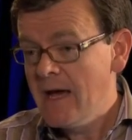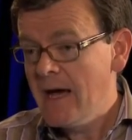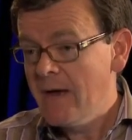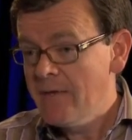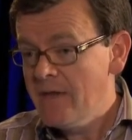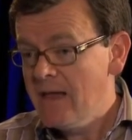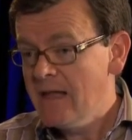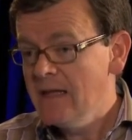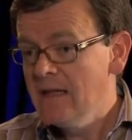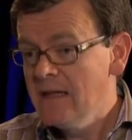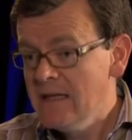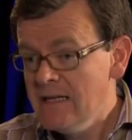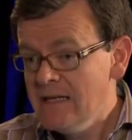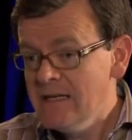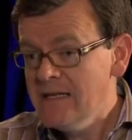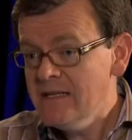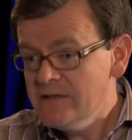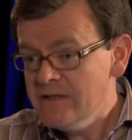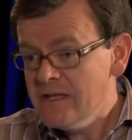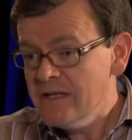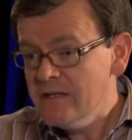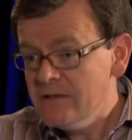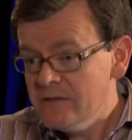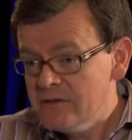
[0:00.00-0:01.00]
and that
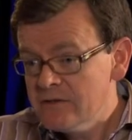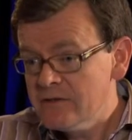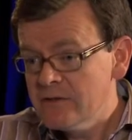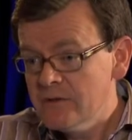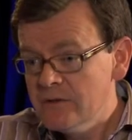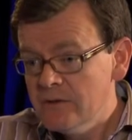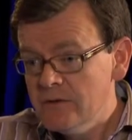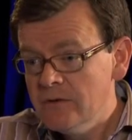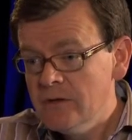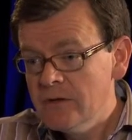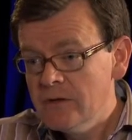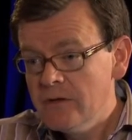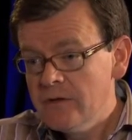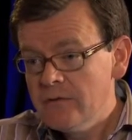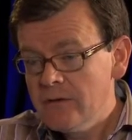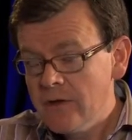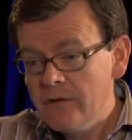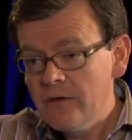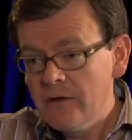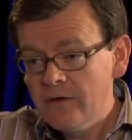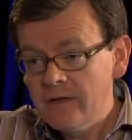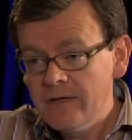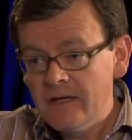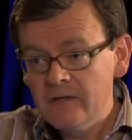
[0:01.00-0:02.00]
leads into the
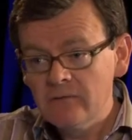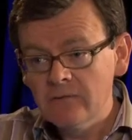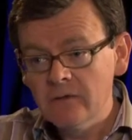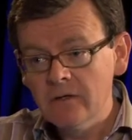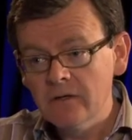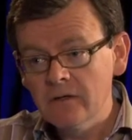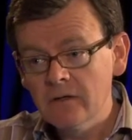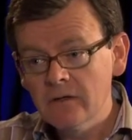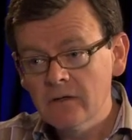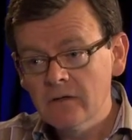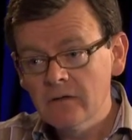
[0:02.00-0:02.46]
third network.